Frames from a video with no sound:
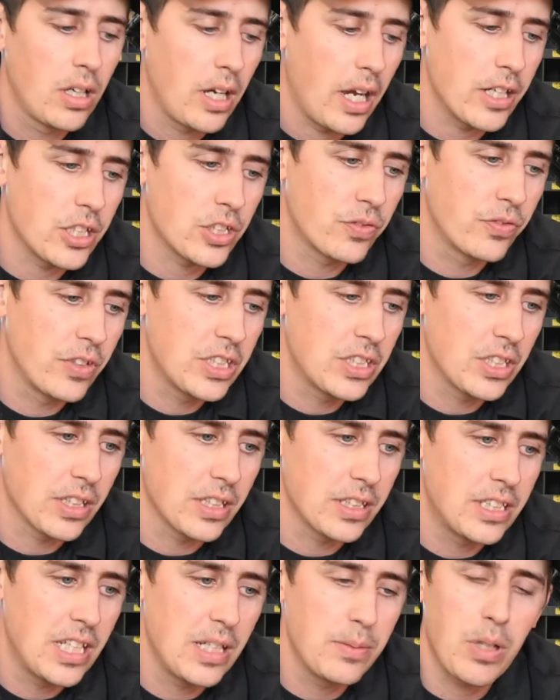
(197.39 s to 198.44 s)
I just
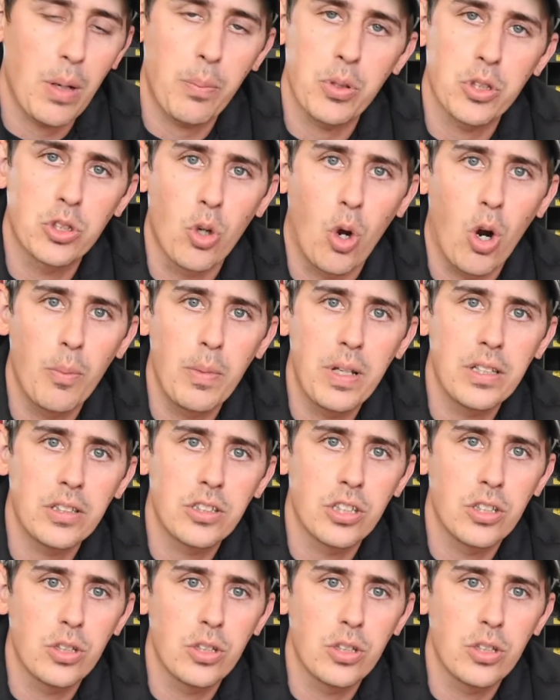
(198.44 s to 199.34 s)
recently teamed up with Dorman to